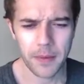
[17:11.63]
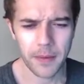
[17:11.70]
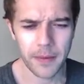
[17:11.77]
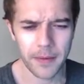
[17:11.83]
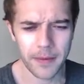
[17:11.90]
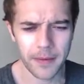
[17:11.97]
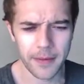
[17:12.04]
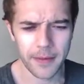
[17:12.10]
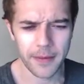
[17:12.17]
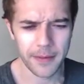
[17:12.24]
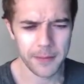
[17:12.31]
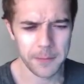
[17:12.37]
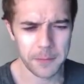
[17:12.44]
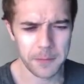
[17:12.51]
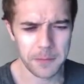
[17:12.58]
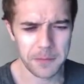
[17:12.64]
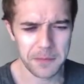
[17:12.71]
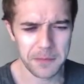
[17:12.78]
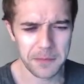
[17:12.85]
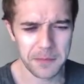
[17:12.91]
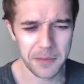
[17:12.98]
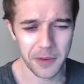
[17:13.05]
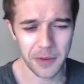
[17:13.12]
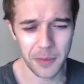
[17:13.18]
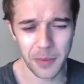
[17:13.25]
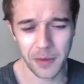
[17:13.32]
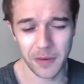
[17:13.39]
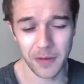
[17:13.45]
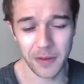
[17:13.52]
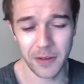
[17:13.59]
But
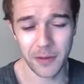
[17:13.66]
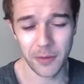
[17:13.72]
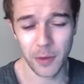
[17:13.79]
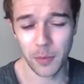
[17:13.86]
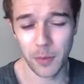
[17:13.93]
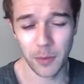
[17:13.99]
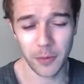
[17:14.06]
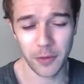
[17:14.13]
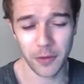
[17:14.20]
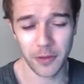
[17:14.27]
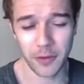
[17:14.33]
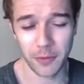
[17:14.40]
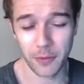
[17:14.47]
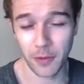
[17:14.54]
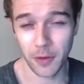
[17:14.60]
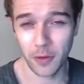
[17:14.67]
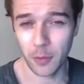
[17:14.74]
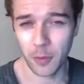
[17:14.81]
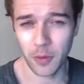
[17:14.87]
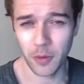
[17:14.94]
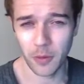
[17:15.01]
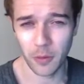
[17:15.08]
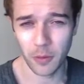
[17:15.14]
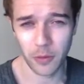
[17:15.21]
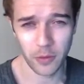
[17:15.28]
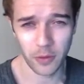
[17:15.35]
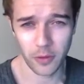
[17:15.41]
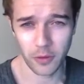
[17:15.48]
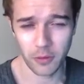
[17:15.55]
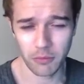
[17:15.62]
apparently, if you post this on Facebook, they'll
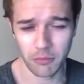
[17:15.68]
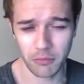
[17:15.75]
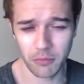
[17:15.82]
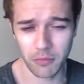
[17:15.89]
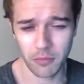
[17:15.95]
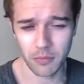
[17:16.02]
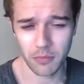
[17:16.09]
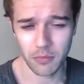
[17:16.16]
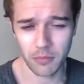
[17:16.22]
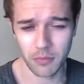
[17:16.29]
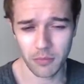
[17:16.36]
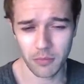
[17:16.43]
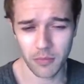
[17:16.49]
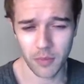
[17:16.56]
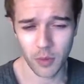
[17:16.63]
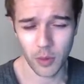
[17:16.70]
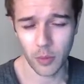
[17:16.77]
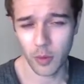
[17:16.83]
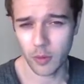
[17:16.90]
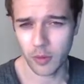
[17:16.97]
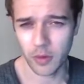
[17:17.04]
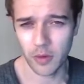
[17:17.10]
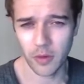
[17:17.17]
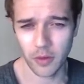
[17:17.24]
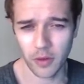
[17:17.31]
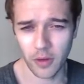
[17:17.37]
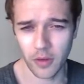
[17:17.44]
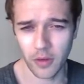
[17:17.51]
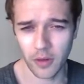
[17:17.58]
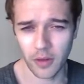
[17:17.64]
just remove it and
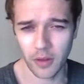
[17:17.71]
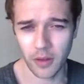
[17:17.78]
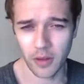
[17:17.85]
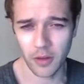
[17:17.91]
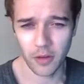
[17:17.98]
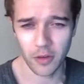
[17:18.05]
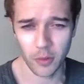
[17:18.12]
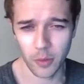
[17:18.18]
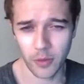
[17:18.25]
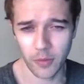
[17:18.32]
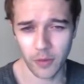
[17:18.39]
say that it needs to be